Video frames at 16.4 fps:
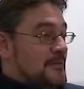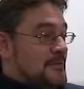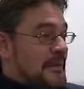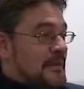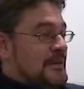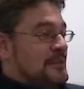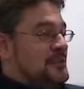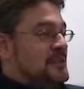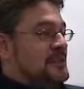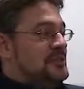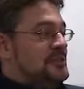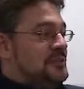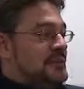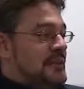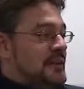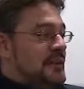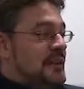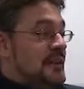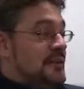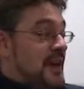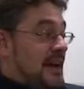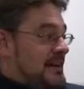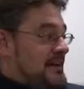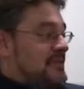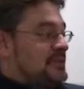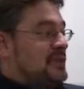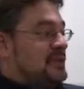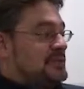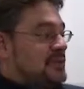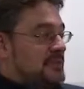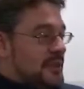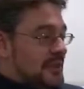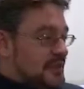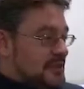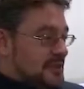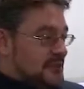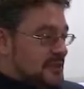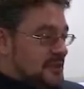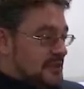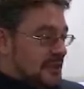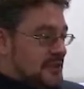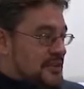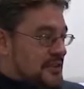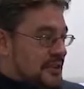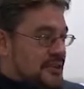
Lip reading: That is just that is not something that's in recession.